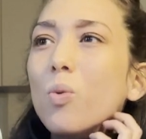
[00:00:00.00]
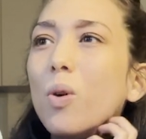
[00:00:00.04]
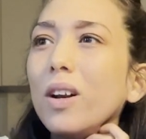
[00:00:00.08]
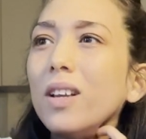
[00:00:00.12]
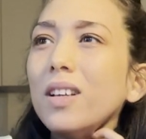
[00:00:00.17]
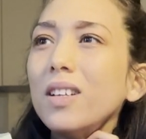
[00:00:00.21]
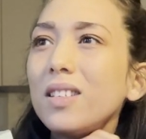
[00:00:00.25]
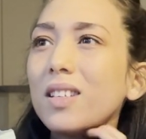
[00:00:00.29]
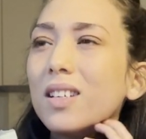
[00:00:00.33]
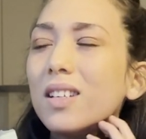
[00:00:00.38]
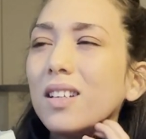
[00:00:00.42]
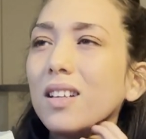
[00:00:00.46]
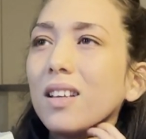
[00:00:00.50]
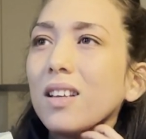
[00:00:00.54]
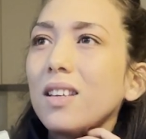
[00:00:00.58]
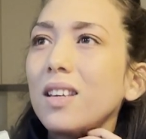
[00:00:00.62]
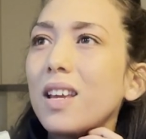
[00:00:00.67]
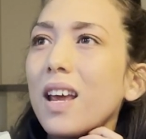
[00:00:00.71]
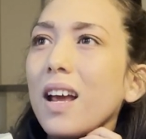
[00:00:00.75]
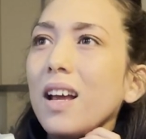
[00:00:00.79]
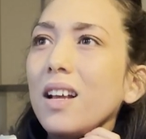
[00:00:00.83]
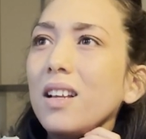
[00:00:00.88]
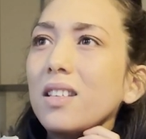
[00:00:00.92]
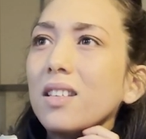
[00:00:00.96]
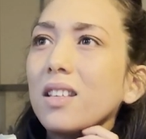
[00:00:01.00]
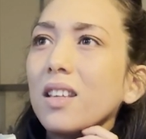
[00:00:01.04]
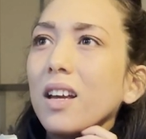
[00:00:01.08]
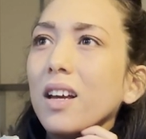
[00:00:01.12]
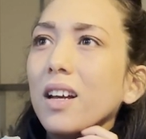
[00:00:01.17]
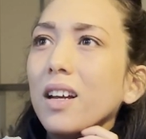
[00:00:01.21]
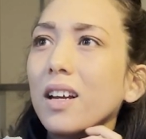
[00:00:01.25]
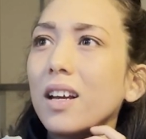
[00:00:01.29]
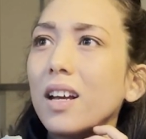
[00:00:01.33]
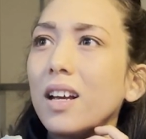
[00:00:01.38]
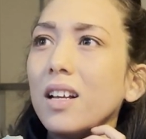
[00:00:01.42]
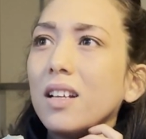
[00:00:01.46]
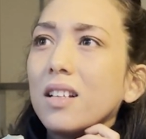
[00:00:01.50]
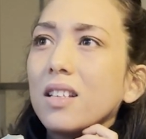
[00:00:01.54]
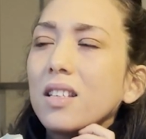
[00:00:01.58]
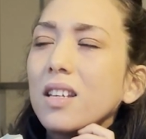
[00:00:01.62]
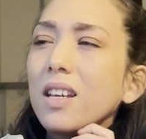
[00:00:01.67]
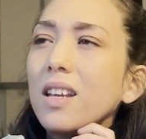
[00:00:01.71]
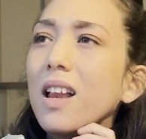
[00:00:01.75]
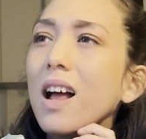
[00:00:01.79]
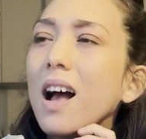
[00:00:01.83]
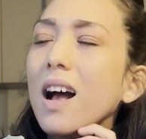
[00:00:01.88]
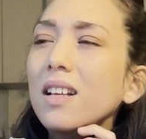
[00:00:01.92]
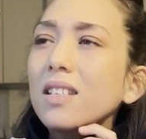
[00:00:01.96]
what does it taste like? It's,
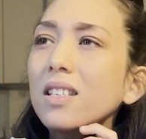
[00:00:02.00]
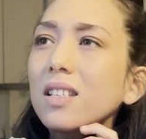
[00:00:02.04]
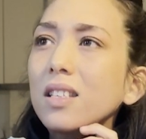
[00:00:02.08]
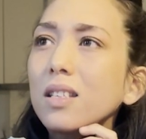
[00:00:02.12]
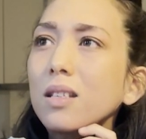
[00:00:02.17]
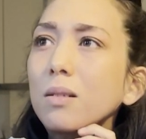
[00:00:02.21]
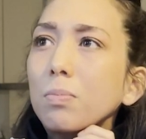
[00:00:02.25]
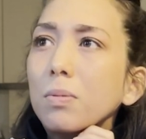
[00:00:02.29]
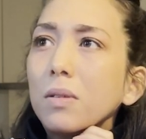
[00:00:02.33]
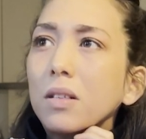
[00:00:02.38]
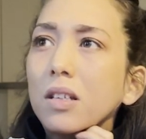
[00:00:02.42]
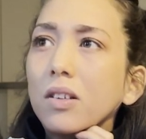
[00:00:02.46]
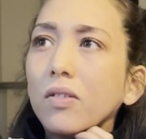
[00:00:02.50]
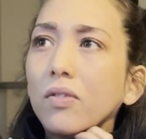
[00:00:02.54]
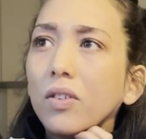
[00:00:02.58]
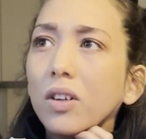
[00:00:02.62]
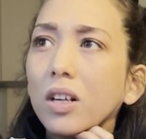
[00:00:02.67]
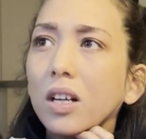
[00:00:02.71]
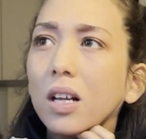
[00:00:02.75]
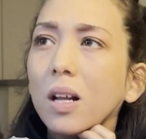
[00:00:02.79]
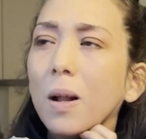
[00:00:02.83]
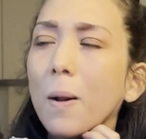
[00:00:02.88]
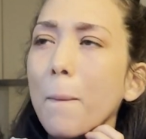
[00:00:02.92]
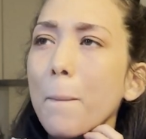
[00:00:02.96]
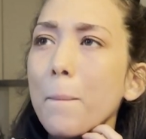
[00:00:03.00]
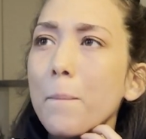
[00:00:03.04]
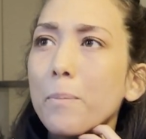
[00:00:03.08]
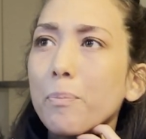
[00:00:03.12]
it has a specific,